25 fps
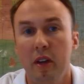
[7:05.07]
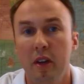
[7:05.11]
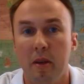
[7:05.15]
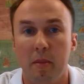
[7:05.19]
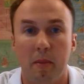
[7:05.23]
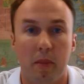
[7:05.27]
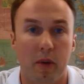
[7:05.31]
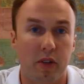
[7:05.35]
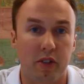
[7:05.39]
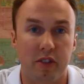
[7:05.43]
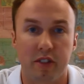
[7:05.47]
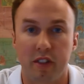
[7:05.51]

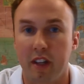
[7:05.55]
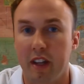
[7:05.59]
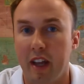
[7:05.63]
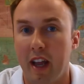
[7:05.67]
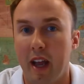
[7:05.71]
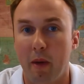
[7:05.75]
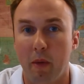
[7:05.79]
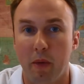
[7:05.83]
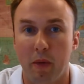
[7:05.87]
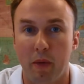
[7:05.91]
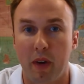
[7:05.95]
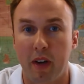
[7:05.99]
Personally, I
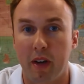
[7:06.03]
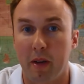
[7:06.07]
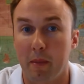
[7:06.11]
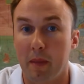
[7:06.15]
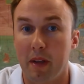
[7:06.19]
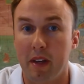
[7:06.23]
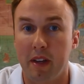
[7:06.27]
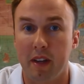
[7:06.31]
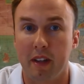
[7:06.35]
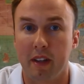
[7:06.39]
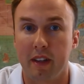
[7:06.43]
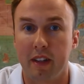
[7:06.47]
would
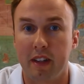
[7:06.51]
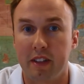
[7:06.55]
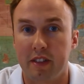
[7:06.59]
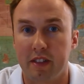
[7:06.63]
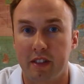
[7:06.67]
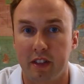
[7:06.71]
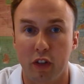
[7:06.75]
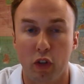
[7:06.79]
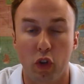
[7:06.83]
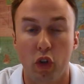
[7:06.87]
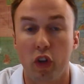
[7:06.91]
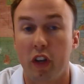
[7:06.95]
recommend at least
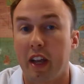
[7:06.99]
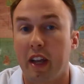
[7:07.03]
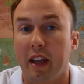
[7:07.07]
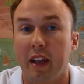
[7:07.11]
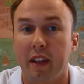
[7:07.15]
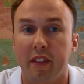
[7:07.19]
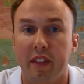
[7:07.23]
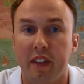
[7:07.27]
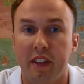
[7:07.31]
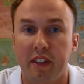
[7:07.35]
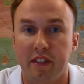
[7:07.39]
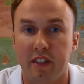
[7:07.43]
looking at
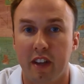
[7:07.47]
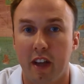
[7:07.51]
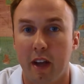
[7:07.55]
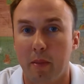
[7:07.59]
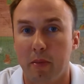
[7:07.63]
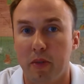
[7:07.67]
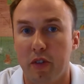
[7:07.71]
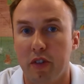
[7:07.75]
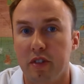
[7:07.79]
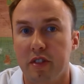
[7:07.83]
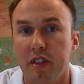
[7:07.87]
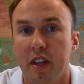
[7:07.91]
these
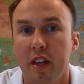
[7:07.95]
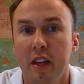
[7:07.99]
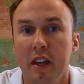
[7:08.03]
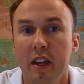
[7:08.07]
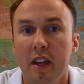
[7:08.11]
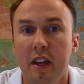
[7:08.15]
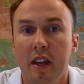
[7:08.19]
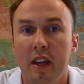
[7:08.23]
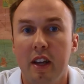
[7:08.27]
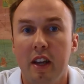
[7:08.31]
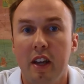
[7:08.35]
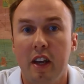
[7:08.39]
options,
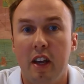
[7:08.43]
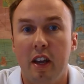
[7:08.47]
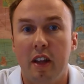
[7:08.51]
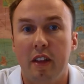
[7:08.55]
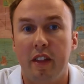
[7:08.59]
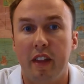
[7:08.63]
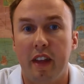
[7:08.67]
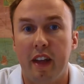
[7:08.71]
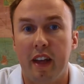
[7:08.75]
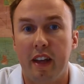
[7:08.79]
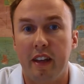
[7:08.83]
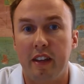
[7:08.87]

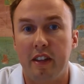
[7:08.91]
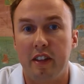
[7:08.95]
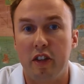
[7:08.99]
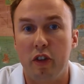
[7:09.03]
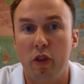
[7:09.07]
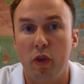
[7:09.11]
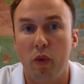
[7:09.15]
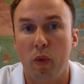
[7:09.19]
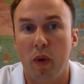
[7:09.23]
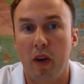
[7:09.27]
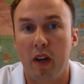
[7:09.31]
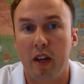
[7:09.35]
that
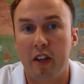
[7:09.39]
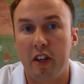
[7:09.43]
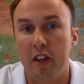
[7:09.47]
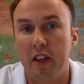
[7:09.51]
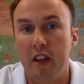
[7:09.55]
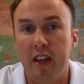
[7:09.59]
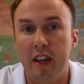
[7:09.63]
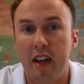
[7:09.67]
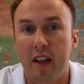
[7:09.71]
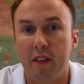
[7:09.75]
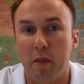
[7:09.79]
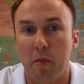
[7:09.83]
you uh, you need
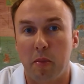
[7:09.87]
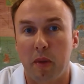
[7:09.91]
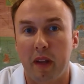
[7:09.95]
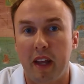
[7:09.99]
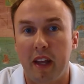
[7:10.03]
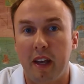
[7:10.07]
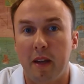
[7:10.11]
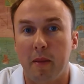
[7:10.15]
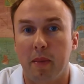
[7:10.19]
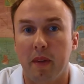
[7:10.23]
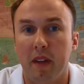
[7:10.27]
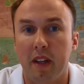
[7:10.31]
to have a plan
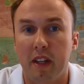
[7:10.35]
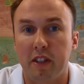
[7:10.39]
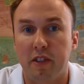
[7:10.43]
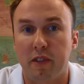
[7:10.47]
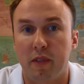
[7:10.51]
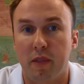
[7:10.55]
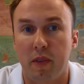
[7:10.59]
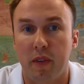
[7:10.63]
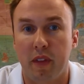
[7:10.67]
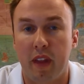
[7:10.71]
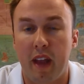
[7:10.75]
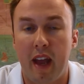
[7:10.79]
in place
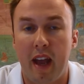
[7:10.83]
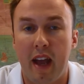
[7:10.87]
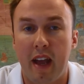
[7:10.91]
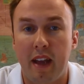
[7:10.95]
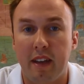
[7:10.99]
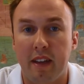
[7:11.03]
for that.